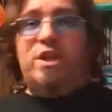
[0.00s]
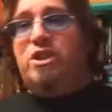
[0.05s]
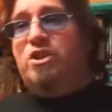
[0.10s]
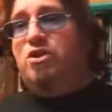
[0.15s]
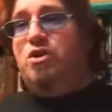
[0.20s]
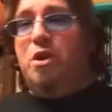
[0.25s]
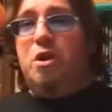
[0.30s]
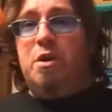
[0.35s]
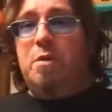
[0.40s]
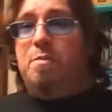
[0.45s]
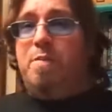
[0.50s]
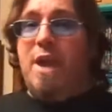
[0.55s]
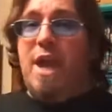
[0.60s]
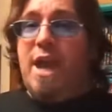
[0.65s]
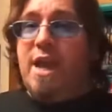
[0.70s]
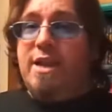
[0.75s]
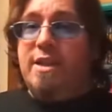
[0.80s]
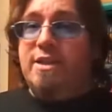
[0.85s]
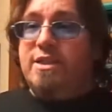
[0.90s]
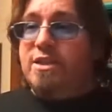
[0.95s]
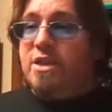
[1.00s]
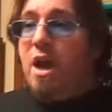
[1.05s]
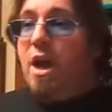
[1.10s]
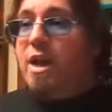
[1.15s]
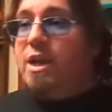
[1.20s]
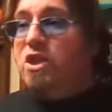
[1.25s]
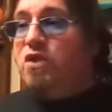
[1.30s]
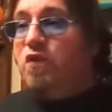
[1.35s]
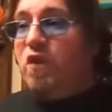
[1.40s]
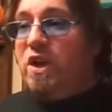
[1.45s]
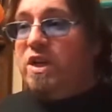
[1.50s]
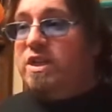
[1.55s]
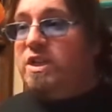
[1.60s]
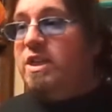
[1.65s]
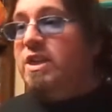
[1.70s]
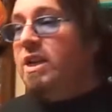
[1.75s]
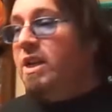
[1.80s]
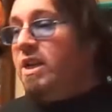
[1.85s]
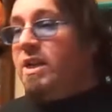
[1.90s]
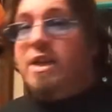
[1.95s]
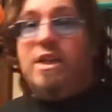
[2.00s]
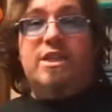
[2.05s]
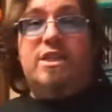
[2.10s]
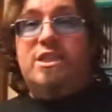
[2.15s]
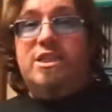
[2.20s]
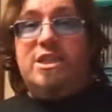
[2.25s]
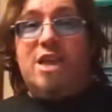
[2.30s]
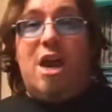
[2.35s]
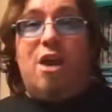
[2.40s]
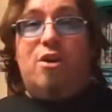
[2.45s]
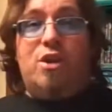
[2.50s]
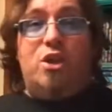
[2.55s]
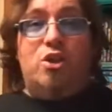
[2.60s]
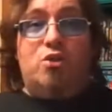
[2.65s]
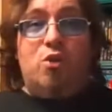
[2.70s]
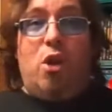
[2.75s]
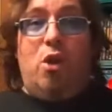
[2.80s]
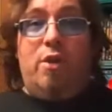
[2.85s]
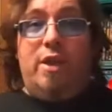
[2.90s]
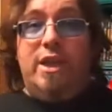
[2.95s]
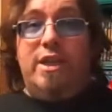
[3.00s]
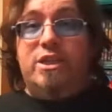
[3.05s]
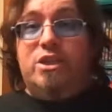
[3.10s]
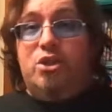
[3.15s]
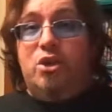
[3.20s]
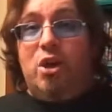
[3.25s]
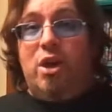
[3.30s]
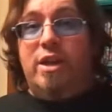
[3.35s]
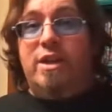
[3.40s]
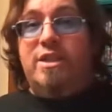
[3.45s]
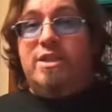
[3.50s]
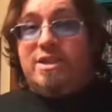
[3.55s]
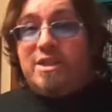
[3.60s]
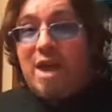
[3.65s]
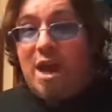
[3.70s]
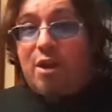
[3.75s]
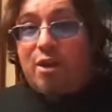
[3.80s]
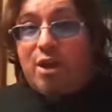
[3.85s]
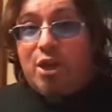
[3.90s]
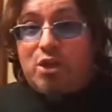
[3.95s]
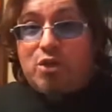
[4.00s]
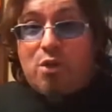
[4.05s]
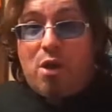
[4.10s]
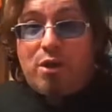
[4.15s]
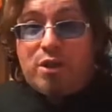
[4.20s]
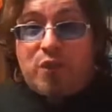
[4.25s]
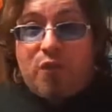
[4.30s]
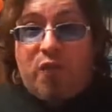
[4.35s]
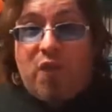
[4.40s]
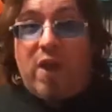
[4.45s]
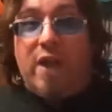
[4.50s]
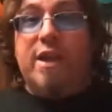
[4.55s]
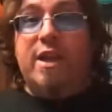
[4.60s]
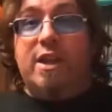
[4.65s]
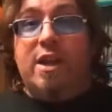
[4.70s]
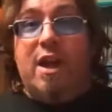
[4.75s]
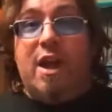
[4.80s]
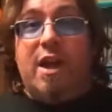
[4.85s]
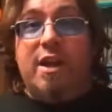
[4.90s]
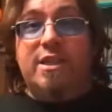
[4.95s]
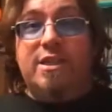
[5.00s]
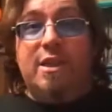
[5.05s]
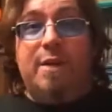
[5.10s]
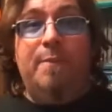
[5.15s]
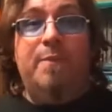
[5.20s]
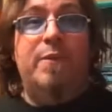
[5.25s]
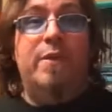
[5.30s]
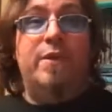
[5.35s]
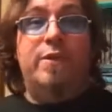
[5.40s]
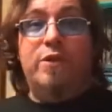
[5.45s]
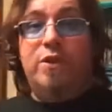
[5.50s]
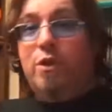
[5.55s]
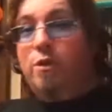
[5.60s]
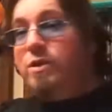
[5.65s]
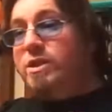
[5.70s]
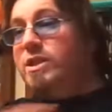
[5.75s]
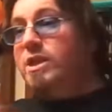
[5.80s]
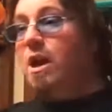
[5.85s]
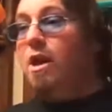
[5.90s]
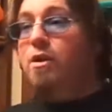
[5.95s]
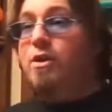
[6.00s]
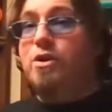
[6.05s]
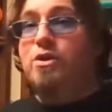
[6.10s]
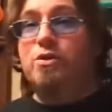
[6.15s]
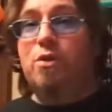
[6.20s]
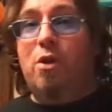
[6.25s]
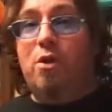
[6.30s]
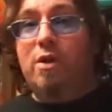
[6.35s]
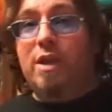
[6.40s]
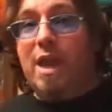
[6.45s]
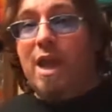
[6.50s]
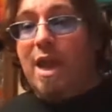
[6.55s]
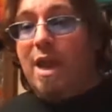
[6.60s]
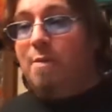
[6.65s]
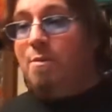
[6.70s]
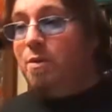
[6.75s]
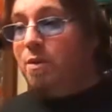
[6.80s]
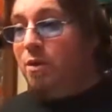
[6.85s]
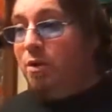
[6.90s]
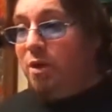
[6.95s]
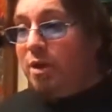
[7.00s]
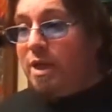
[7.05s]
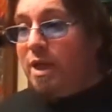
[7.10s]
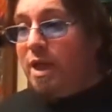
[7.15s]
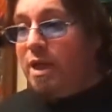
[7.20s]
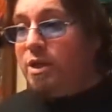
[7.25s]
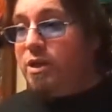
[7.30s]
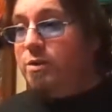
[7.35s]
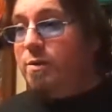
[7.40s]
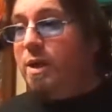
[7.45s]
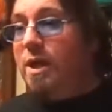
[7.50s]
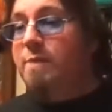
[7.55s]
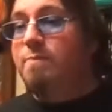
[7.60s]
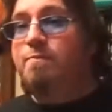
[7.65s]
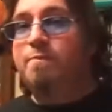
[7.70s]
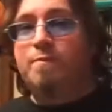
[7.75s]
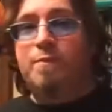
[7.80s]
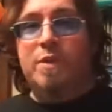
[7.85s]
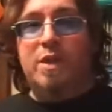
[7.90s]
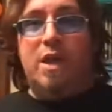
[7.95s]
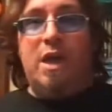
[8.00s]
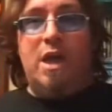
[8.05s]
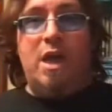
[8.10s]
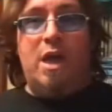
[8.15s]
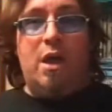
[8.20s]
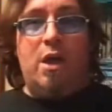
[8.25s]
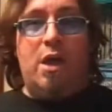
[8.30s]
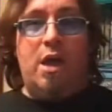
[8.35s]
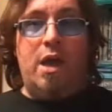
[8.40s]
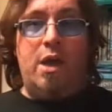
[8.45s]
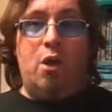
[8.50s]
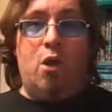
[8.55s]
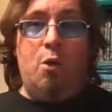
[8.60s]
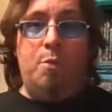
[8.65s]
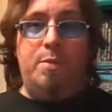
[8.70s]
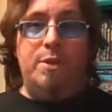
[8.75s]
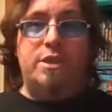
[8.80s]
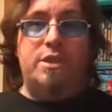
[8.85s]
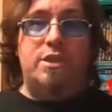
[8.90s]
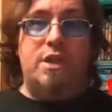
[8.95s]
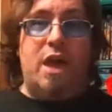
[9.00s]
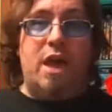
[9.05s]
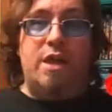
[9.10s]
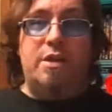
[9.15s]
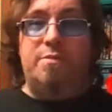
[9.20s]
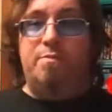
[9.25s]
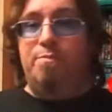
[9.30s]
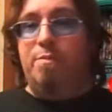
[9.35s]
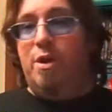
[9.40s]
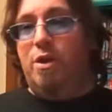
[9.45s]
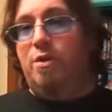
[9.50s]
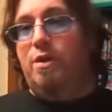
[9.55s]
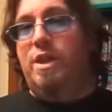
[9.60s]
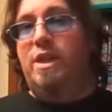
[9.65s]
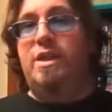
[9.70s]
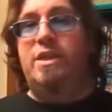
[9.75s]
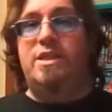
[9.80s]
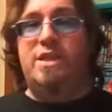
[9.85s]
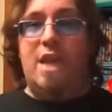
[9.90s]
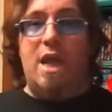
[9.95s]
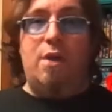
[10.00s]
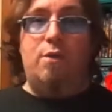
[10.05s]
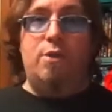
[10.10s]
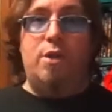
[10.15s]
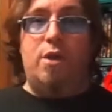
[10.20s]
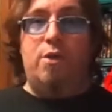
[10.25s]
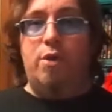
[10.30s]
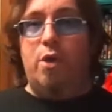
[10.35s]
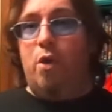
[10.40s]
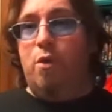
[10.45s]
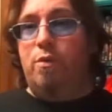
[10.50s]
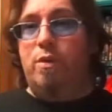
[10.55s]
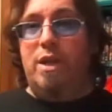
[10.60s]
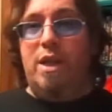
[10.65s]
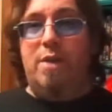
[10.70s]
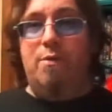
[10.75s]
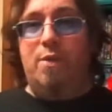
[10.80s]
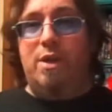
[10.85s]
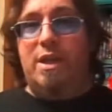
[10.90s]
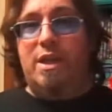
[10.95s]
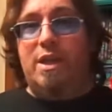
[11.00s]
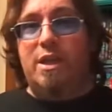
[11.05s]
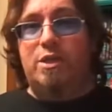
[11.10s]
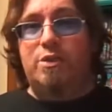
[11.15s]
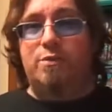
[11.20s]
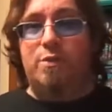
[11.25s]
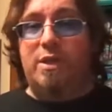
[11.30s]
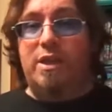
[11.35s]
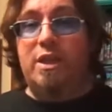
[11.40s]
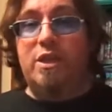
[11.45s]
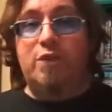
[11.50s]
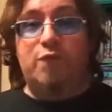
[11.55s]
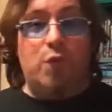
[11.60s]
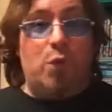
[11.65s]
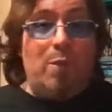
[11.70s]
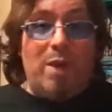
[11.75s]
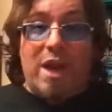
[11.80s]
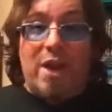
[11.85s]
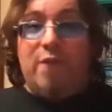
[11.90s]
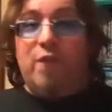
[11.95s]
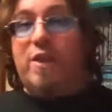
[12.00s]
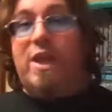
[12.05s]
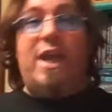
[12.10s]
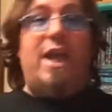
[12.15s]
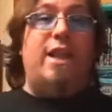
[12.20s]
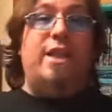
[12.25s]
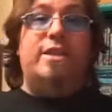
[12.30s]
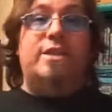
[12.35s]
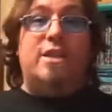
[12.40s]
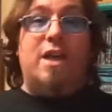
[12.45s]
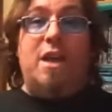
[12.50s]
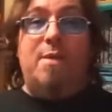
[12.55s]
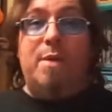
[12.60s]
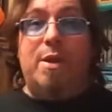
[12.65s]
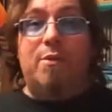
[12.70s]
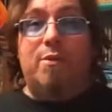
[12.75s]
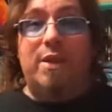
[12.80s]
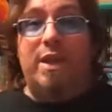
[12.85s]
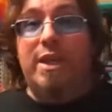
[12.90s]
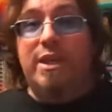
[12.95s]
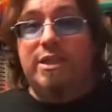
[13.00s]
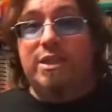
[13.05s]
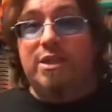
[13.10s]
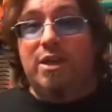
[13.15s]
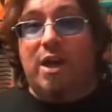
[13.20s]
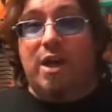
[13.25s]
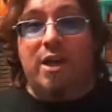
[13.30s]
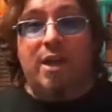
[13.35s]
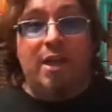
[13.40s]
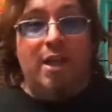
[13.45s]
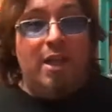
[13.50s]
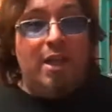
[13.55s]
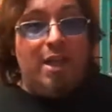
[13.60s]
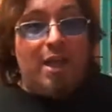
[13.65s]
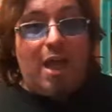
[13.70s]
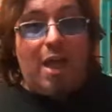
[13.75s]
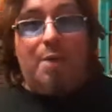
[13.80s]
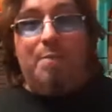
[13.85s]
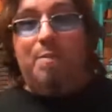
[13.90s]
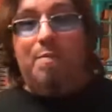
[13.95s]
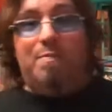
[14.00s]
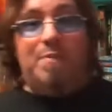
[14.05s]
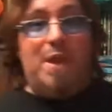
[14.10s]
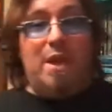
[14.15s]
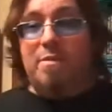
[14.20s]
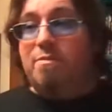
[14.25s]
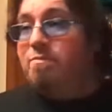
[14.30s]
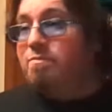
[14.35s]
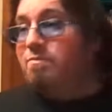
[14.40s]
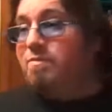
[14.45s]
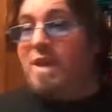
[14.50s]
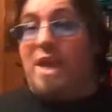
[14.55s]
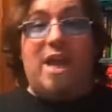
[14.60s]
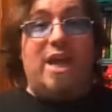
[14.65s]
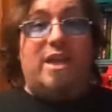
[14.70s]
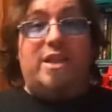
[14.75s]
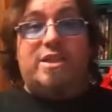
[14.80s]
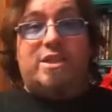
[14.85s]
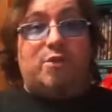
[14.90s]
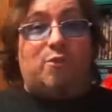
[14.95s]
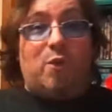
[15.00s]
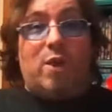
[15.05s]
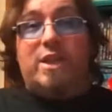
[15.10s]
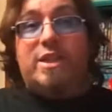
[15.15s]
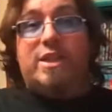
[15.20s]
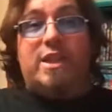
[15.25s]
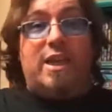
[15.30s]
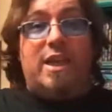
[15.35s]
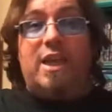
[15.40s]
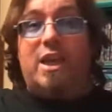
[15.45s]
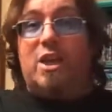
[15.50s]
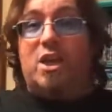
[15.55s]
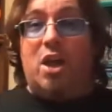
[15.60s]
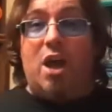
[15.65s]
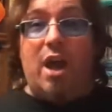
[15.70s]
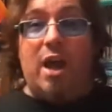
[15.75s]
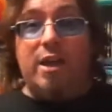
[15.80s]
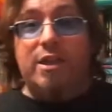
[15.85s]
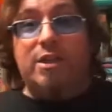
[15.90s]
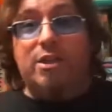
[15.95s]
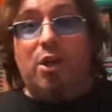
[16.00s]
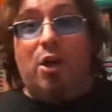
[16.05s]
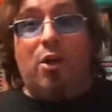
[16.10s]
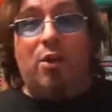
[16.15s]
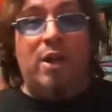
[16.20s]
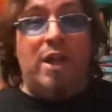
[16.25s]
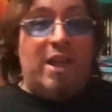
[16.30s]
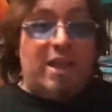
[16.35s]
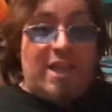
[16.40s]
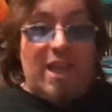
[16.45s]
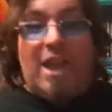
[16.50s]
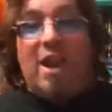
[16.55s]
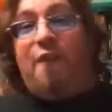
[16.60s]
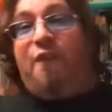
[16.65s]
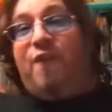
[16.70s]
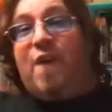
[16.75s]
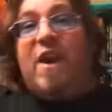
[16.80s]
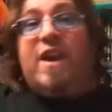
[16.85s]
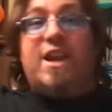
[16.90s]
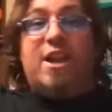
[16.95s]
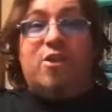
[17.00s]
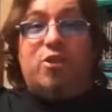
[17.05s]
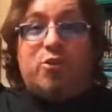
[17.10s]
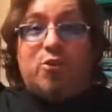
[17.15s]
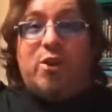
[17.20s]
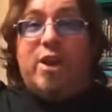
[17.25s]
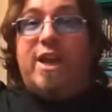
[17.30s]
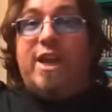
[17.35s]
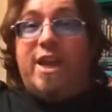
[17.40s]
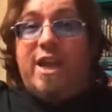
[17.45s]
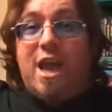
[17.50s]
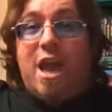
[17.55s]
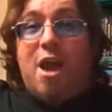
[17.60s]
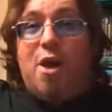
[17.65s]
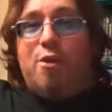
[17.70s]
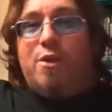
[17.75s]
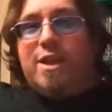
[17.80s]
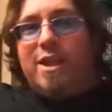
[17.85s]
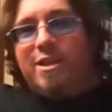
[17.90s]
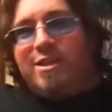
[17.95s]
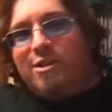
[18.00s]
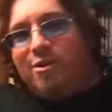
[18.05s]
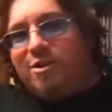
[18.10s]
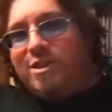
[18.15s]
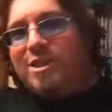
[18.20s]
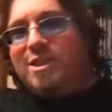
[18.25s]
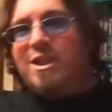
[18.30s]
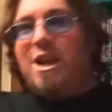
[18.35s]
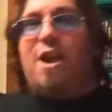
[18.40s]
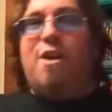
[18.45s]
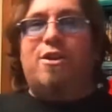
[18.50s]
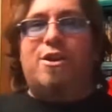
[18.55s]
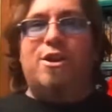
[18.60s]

good or bad in science fiction, because Star Control is good. Star Control's fucking awesome. New Star Control game. Look into it. I hope it's not merely download only when it gets released for whatever the hell it's going to be released on. That's a reason to get a console. Get a fucking 3DO, because there's Star